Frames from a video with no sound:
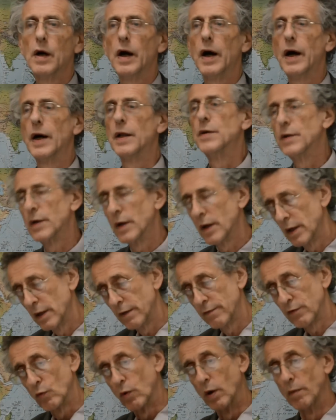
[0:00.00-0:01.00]
And
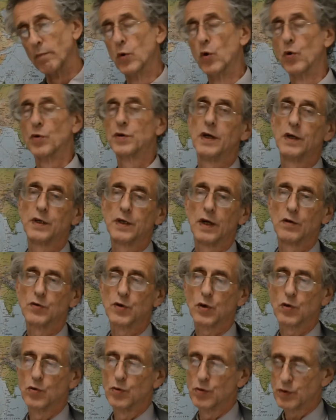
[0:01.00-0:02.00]
if you want more
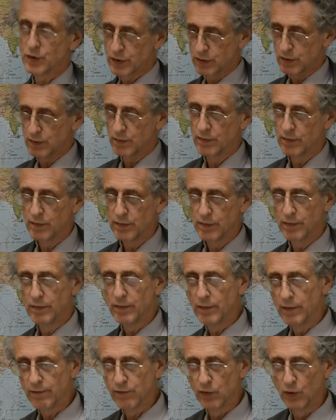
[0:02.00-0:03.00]
details, of course,
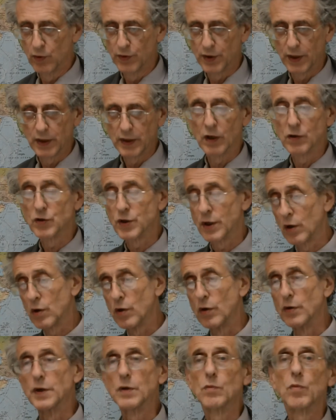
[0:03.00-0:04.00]
the full details,
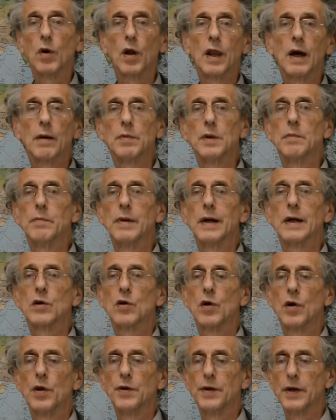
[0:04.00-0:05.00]
including what will happen at Bank
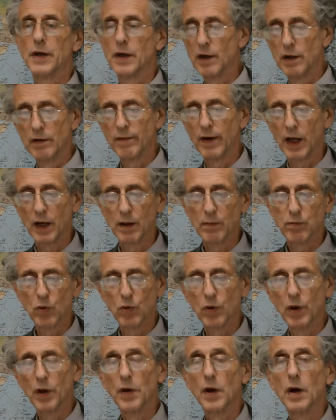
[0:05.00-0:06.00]
Holiday, are
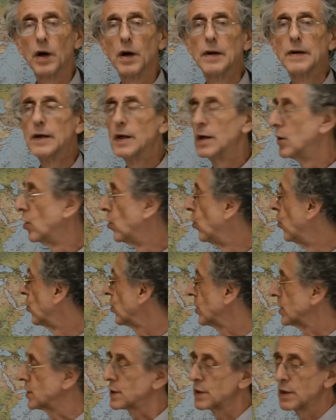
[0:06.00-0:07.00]
available on our
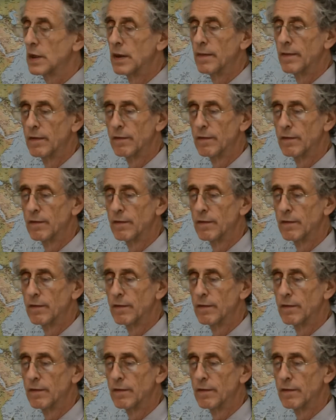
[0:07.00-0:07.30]
August